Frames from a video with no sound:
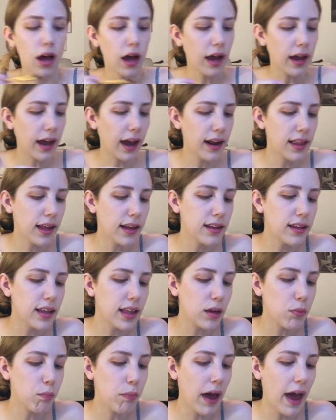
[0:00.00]
I kind of like to
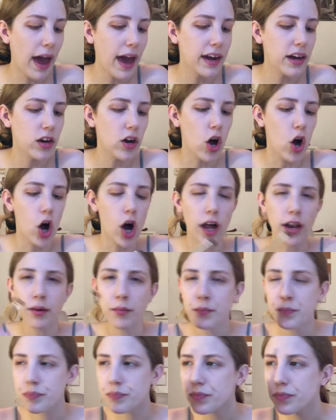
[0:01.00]
like pat it on.
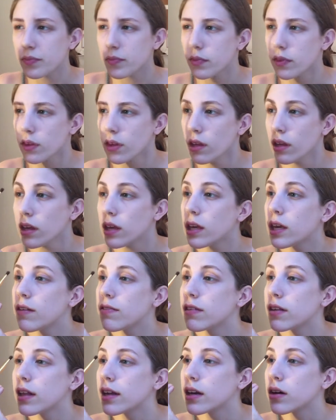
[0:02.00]

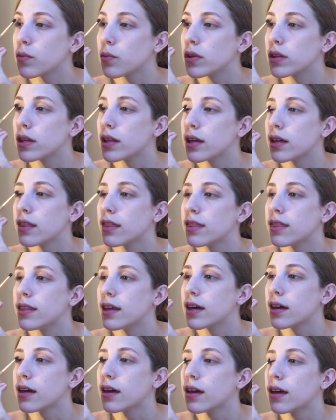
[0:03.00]
Gives it like a really like
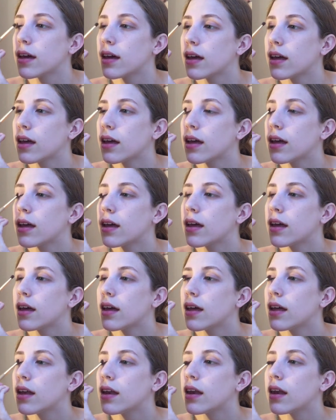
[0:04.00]
thick,
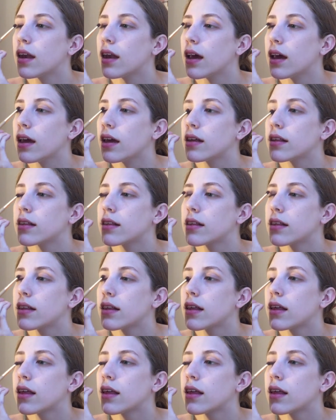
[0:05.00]
nice